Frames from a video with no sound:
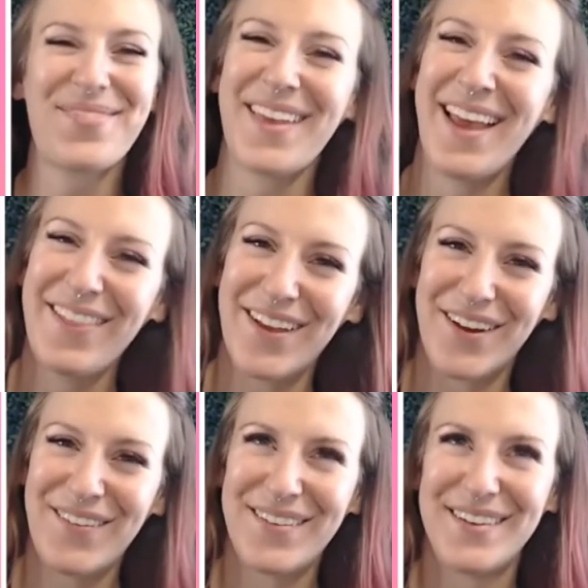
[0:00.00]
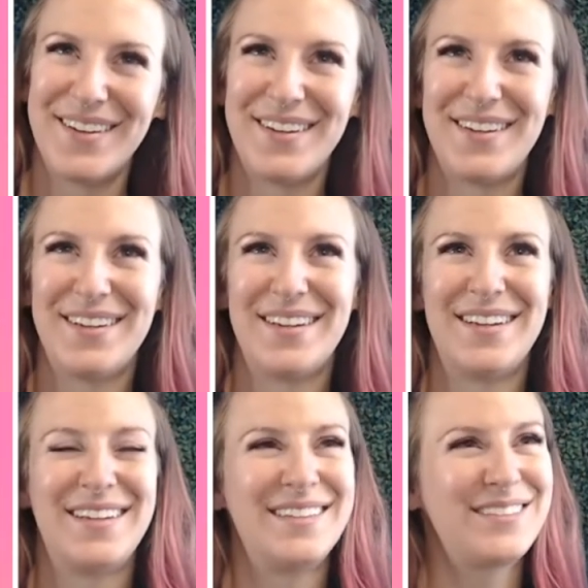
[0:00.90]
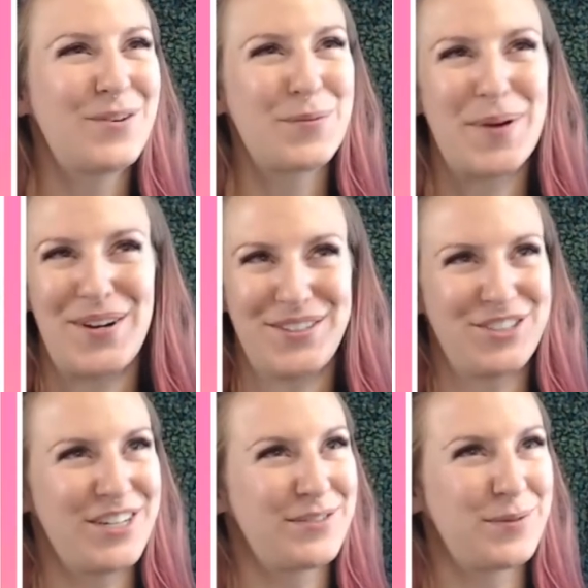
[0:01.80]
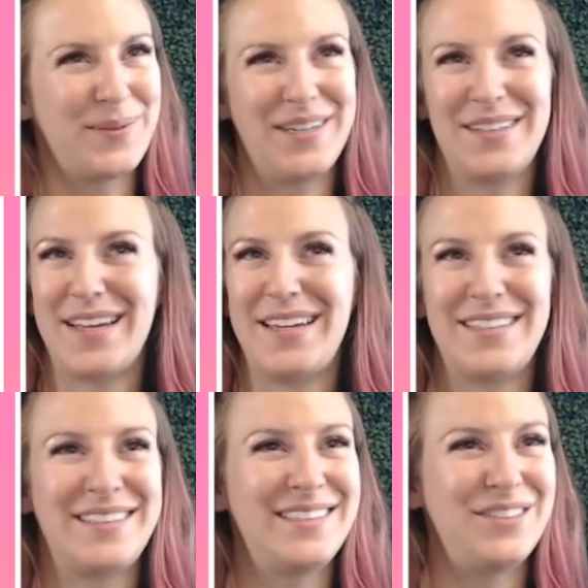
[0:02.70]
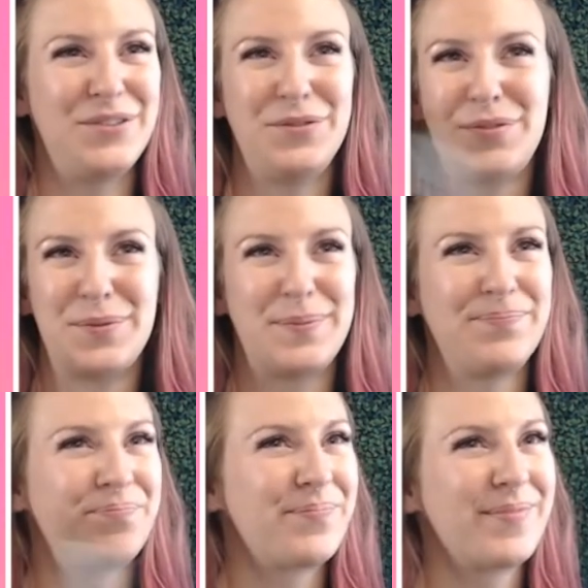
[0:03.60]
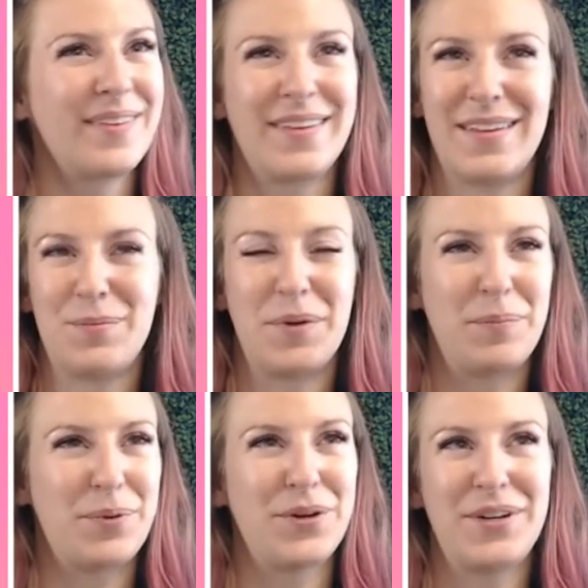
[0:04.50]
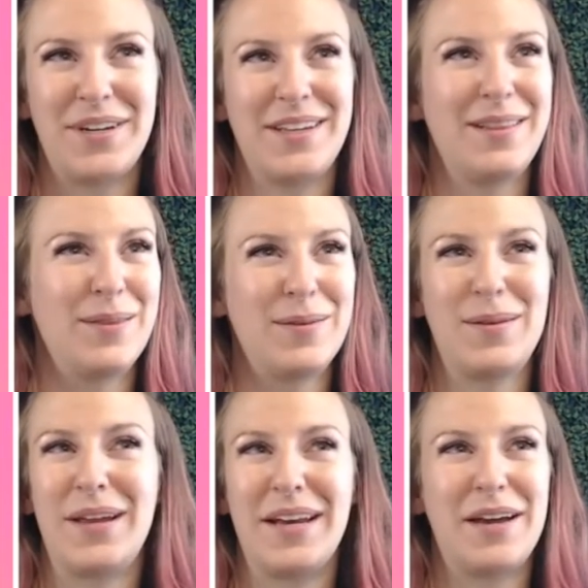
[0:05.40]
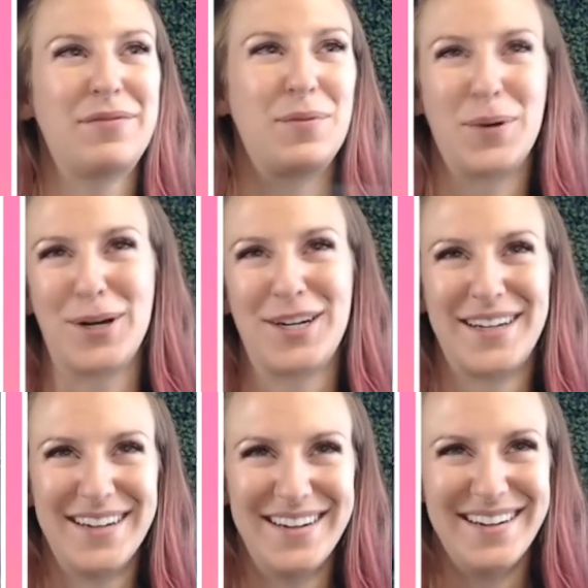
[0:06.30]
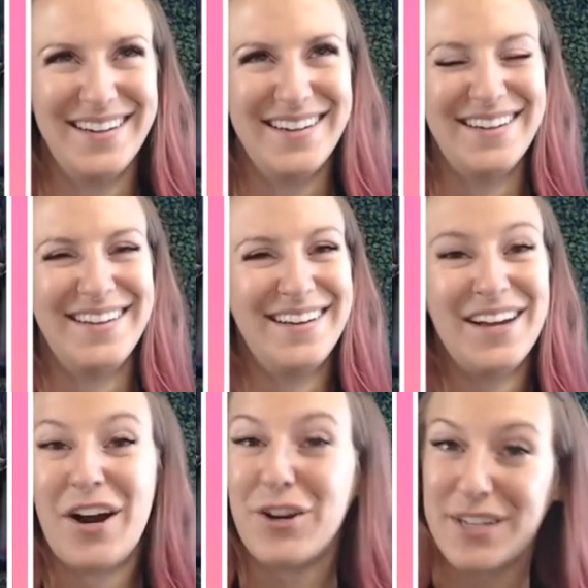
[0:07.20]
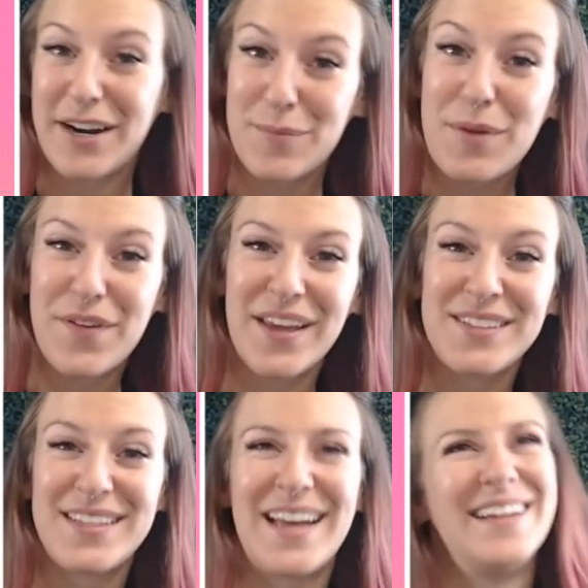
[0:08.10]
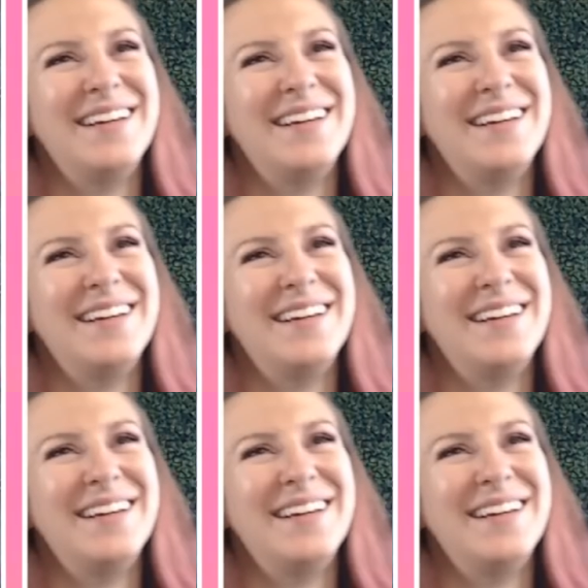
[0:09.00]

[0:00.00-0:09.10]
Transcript: Hello. Don't apologize for being late. You've been putting in enough work. Are you tired of my face yet?